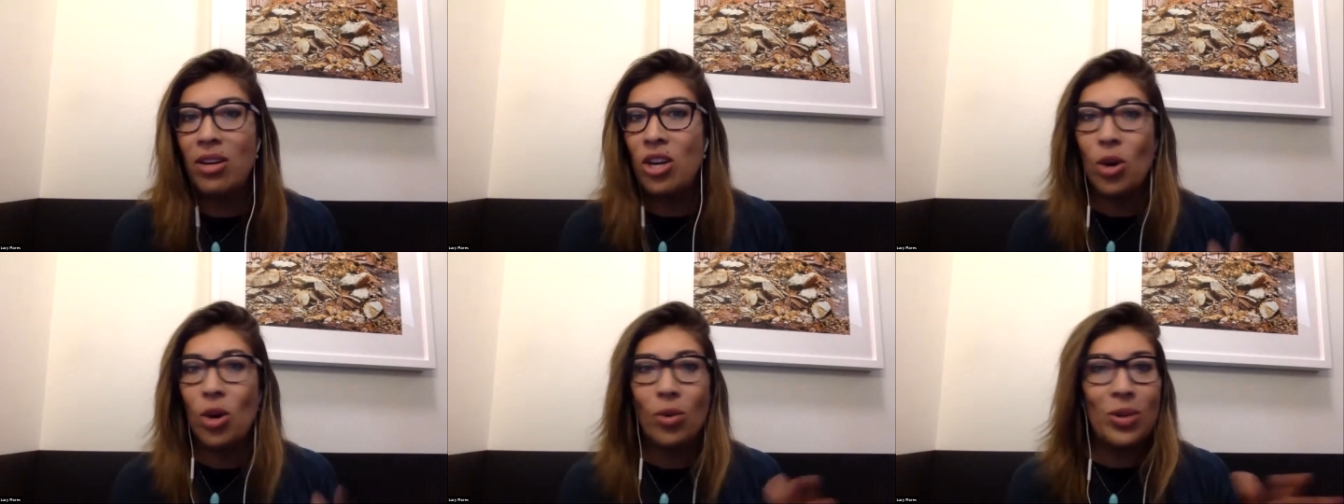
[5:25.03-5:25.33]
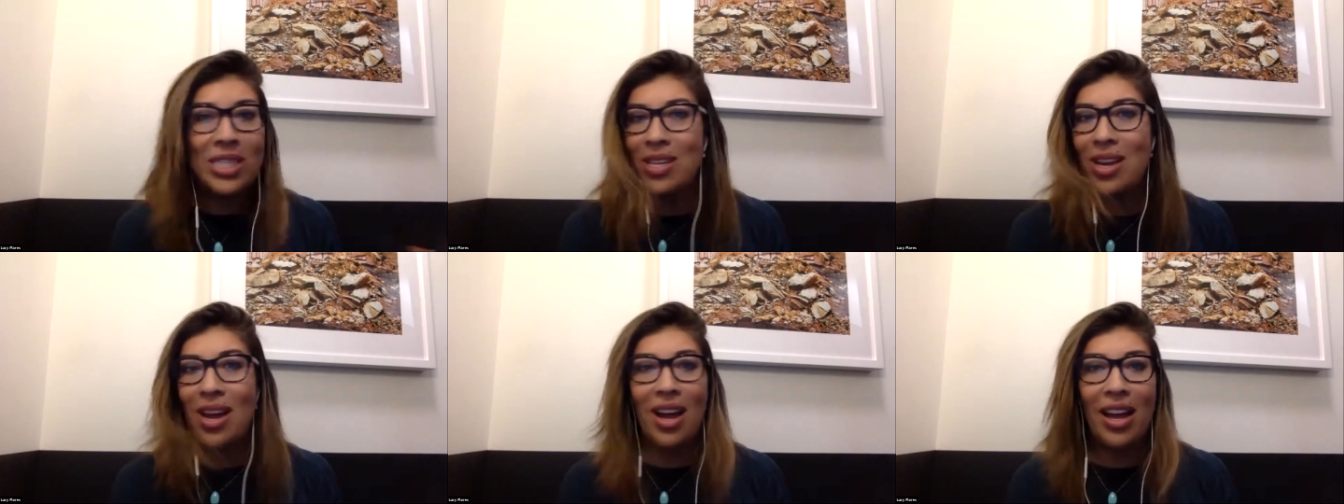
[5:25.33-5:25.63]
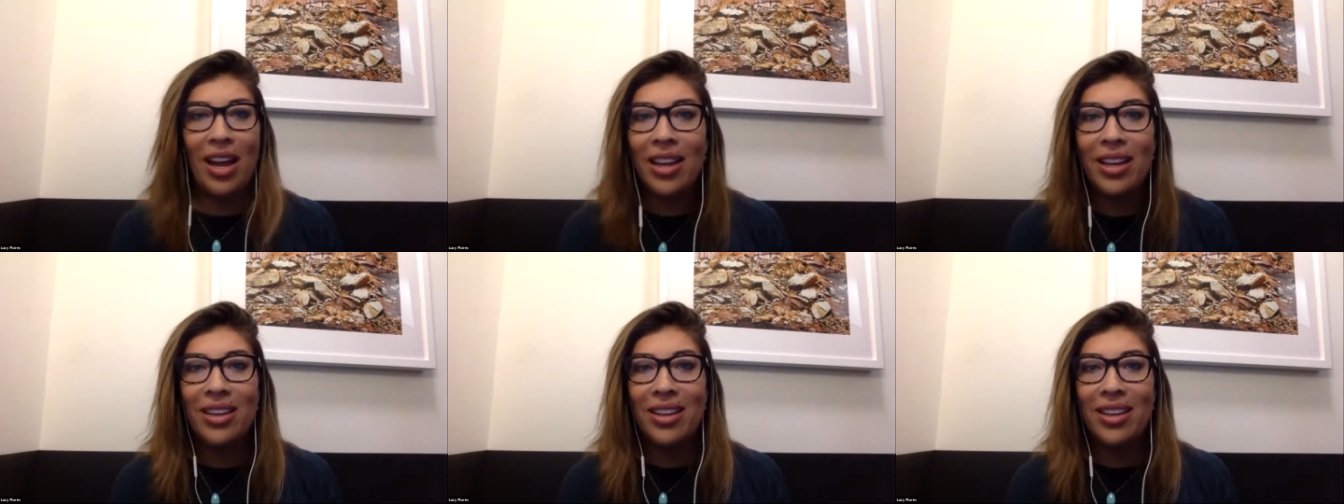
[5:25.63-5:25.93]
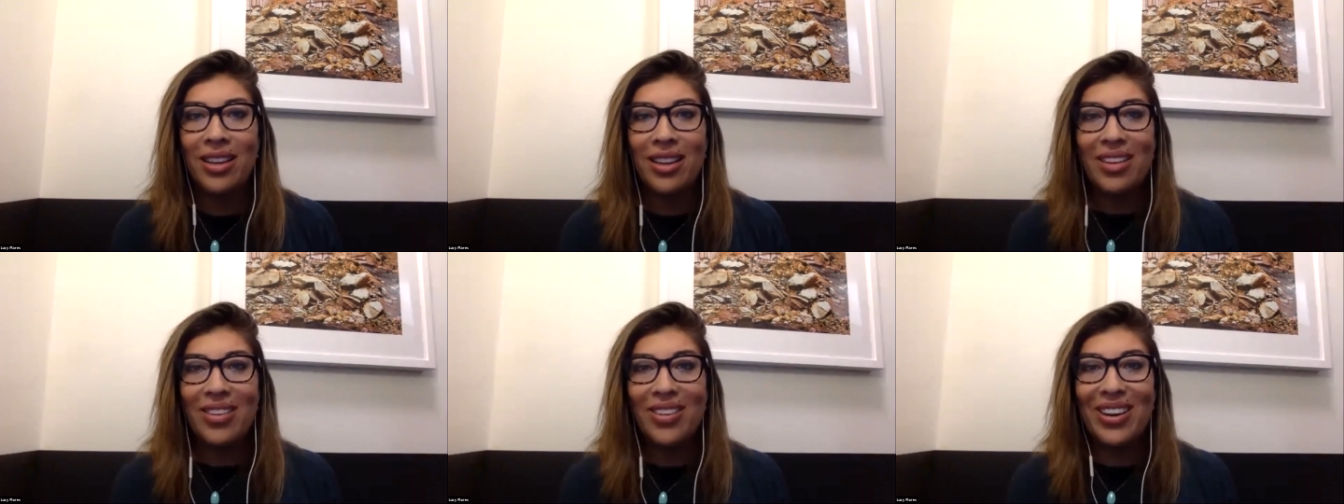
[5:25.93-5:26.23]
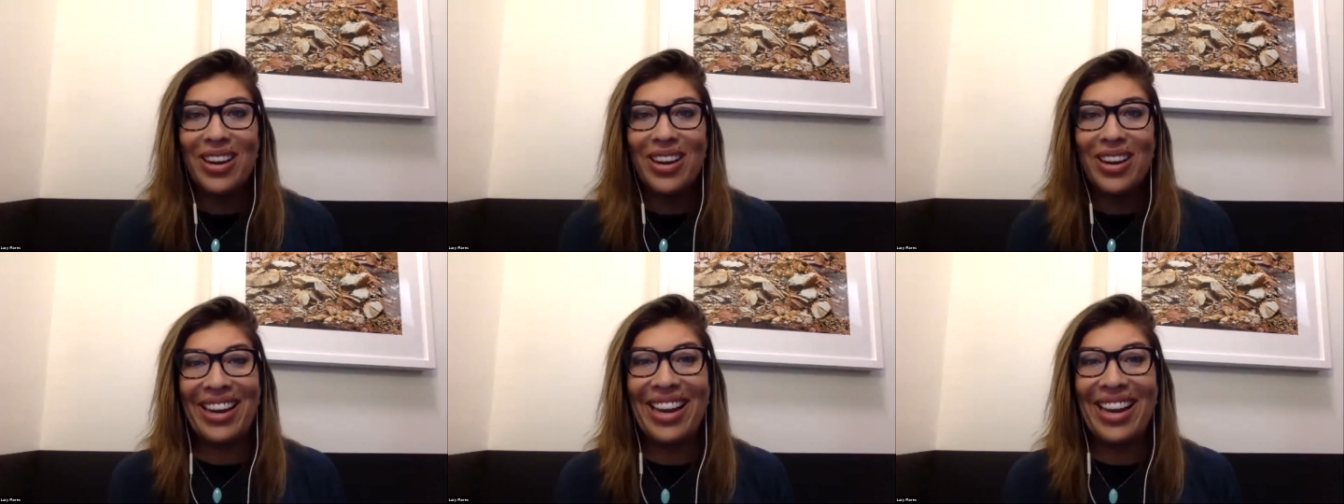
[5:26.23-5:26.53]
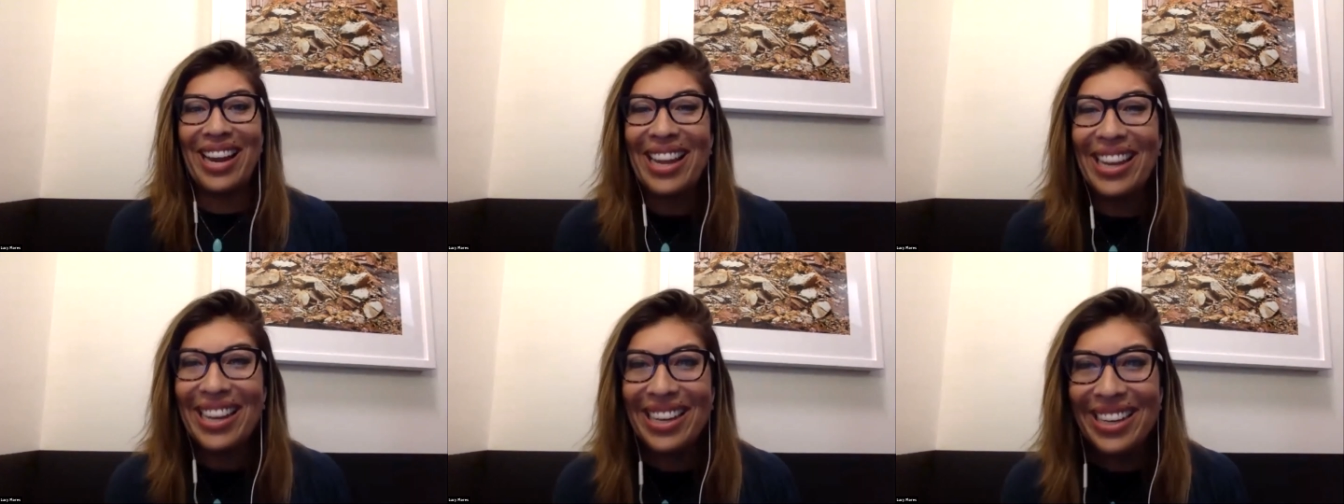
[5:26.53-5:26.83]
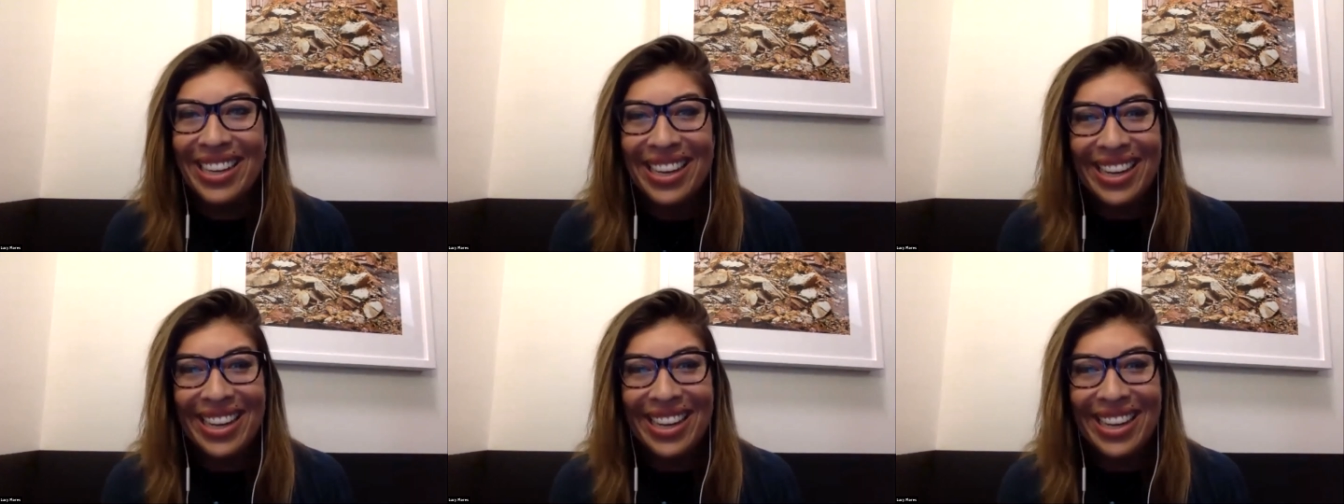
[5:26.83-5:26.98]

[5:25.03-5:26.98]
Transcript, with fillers: No, it's not, right?